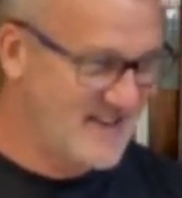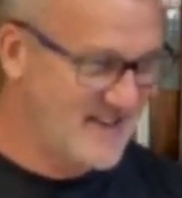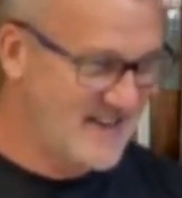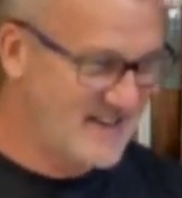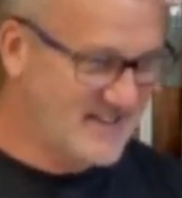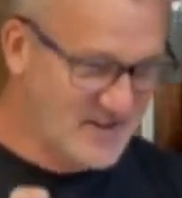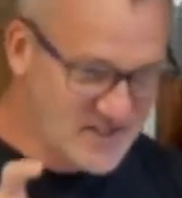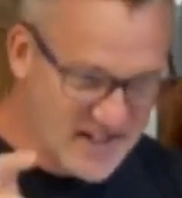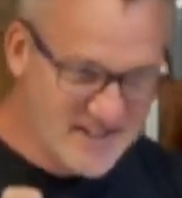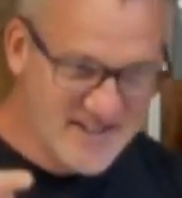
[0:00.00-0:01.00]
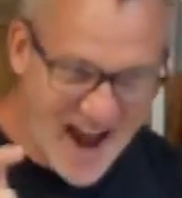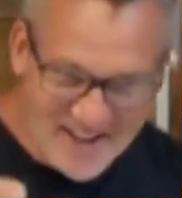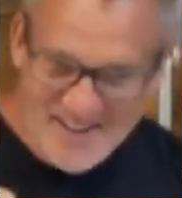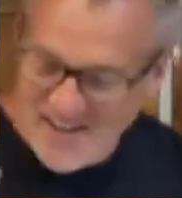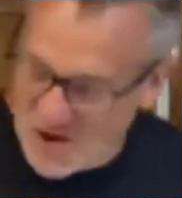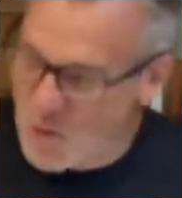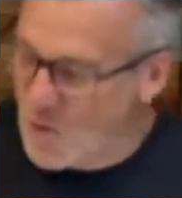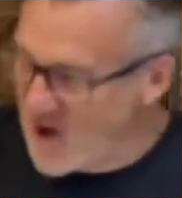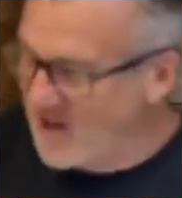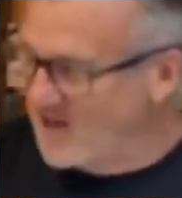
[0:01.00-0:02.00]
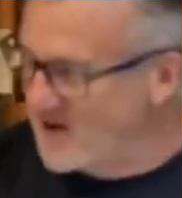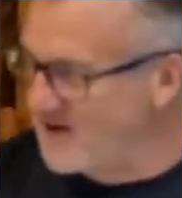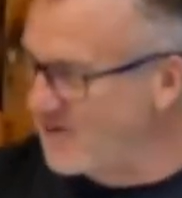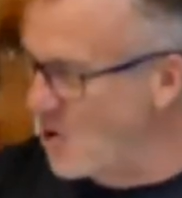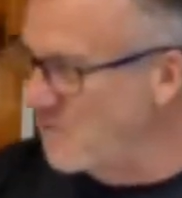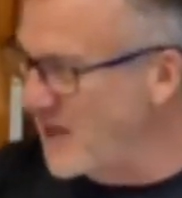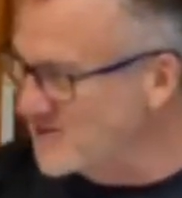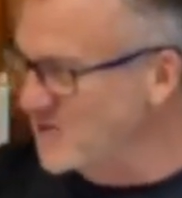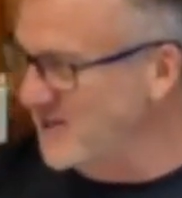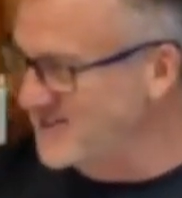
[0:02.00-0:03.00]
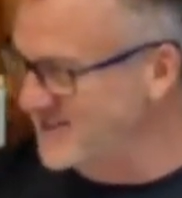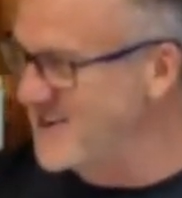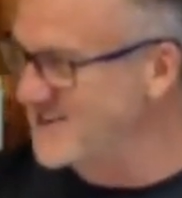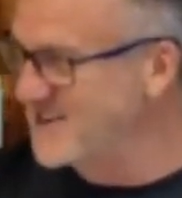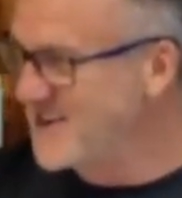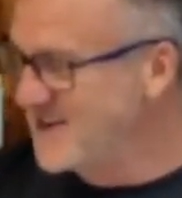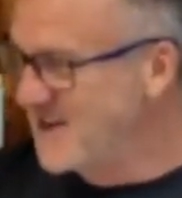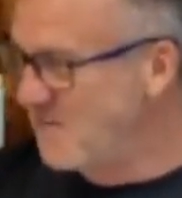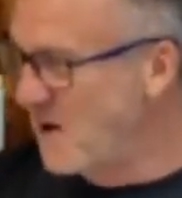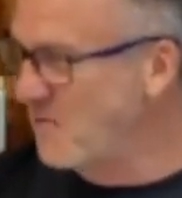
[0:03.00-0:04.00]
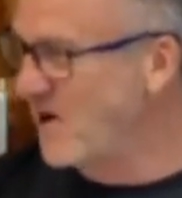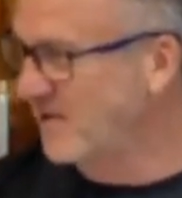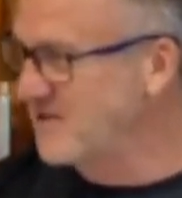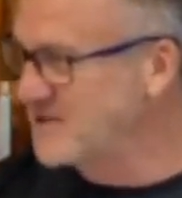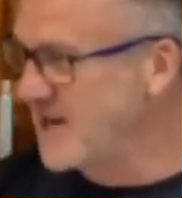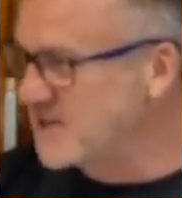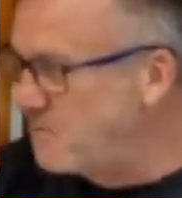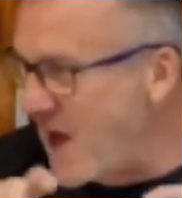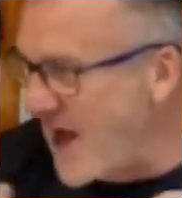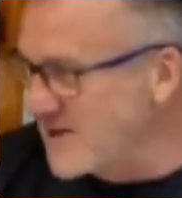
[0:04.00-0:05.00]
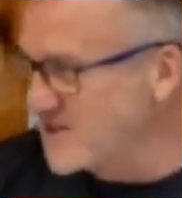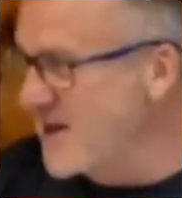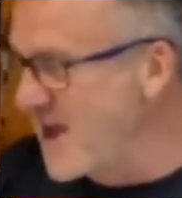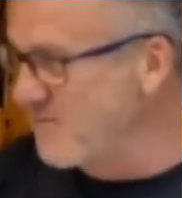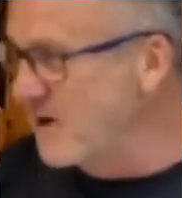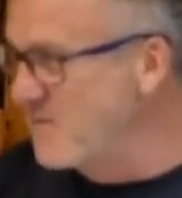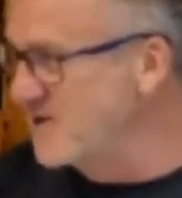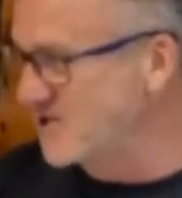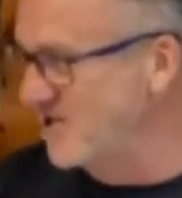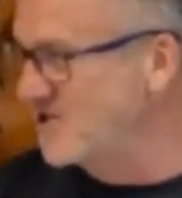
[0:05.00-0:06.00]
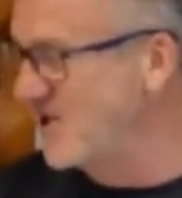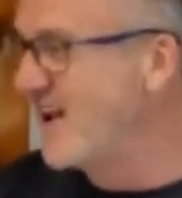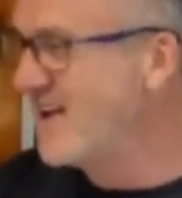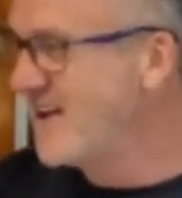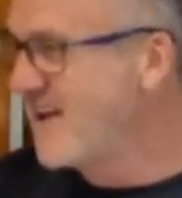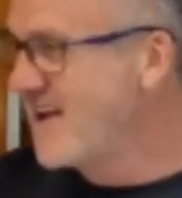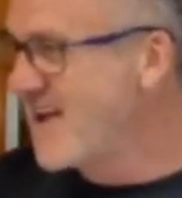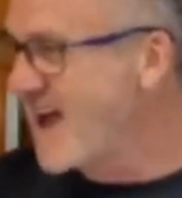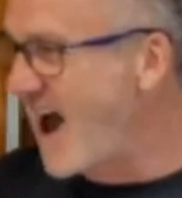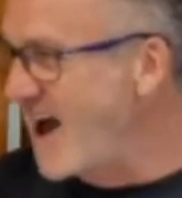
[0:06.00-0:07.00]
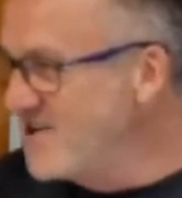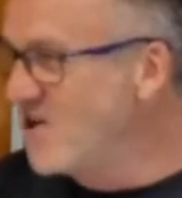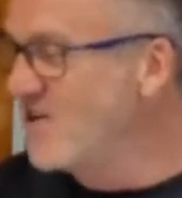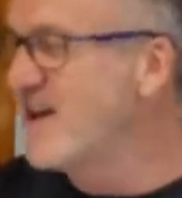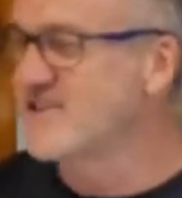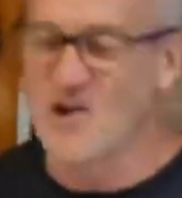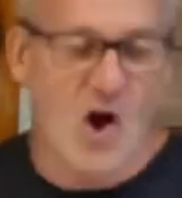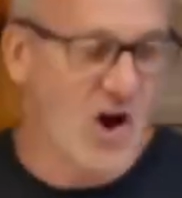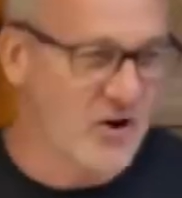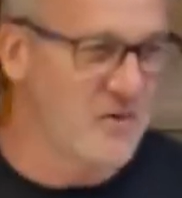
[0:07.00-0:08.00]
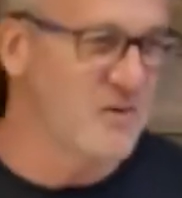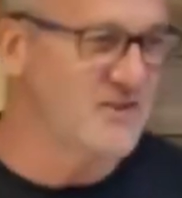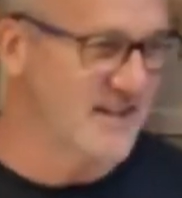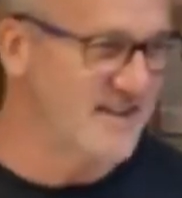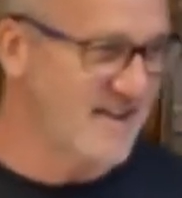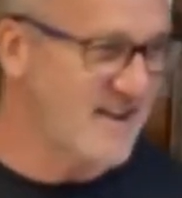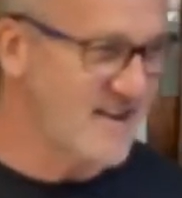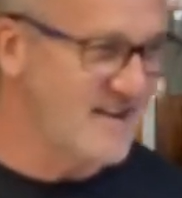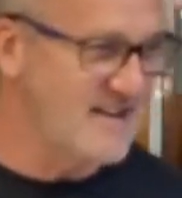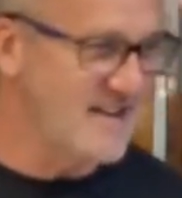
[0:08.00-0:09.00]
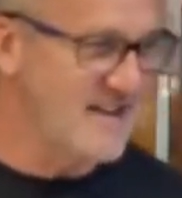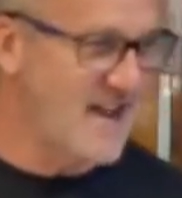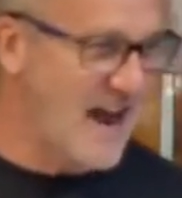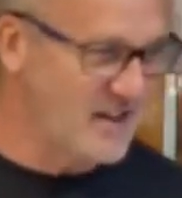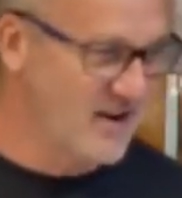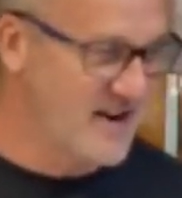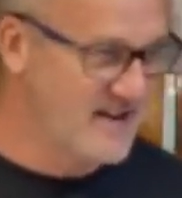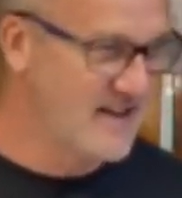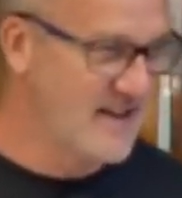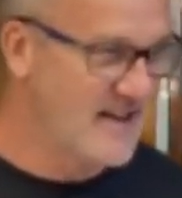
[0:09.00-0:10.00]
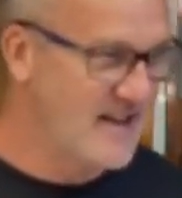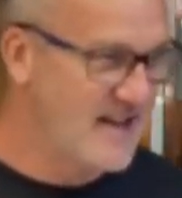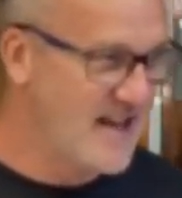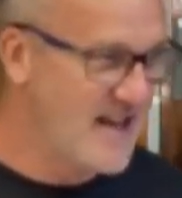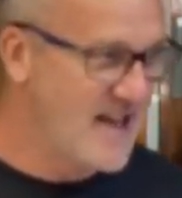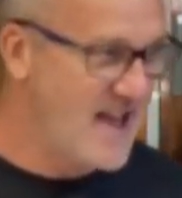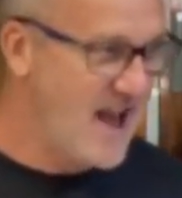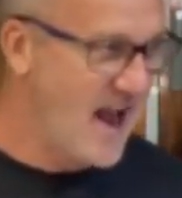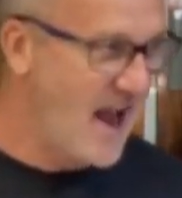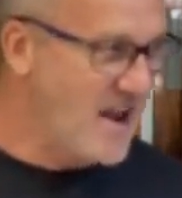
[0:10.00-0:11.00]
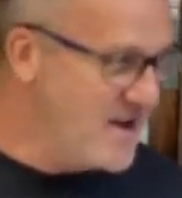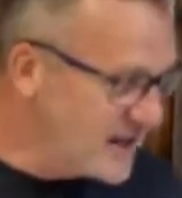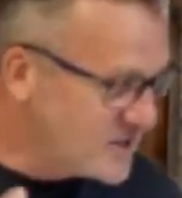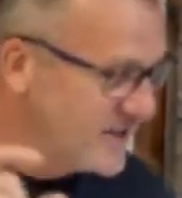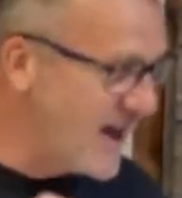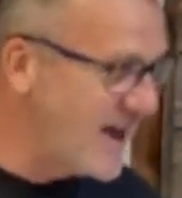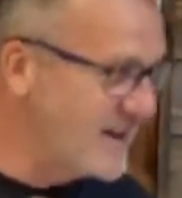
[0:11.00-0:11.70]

It sounds exactly like Well of Hope. That's what it says in my records. And as bad as I am at administration, I know that is 100% accurate. And next to that, it